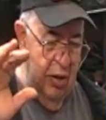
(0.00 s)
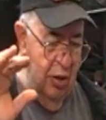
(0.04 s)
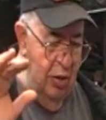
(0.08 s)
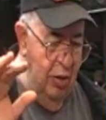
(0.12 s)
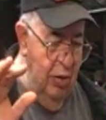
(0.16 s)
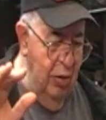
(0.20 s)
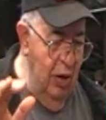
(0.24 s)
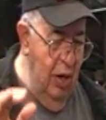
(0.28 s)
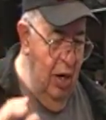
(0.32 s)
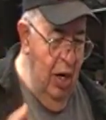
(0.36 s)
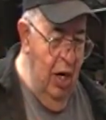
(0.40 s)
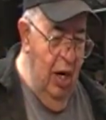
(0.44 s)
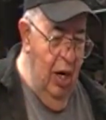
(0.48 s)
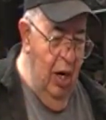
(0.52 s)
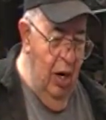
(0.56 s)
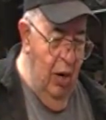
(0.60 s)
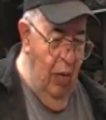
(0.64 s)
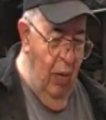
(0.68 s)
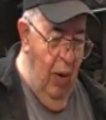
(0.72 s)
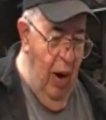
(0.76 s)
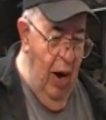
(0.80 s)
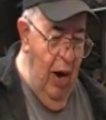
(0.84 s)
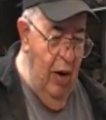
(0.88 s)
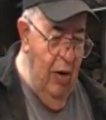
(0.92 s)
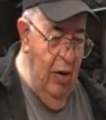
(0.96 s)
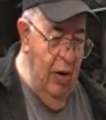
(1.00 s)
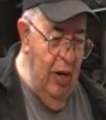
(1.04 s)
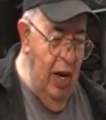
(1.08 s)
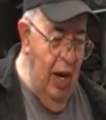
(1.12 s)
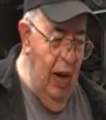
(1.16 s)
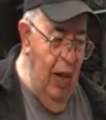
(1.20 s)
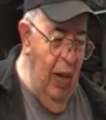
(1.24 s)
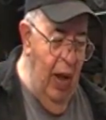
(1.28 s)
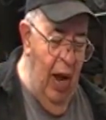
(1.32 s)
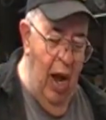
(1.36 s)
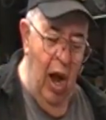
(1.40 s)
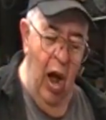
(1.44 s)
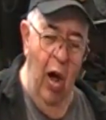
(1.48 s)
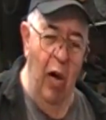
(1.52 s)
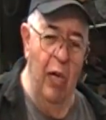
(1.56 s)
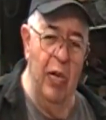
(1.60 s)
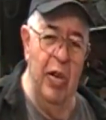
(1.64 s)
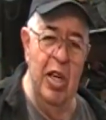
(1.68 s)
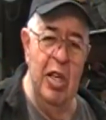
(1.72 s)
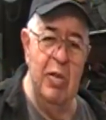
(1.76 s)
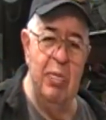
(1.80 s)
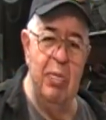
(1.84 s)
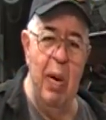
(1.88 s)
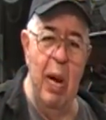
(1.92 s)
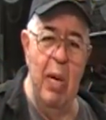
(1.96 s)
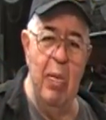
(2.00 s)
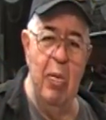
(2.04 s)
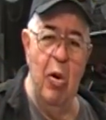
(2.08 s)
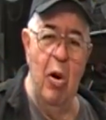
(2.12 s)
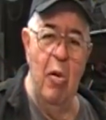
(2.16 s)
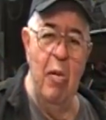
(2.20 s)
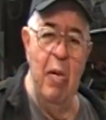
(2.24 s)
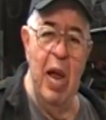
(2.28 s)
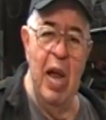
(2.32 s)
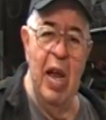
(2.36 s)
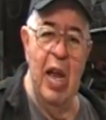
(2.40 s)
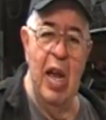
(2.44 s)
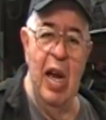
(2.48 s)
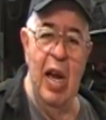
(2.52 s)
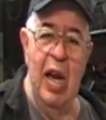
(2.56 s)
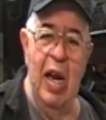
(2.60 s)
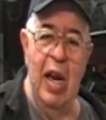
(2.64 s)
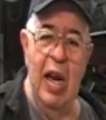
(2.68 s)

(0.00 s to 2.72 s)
to right on down. All these people are making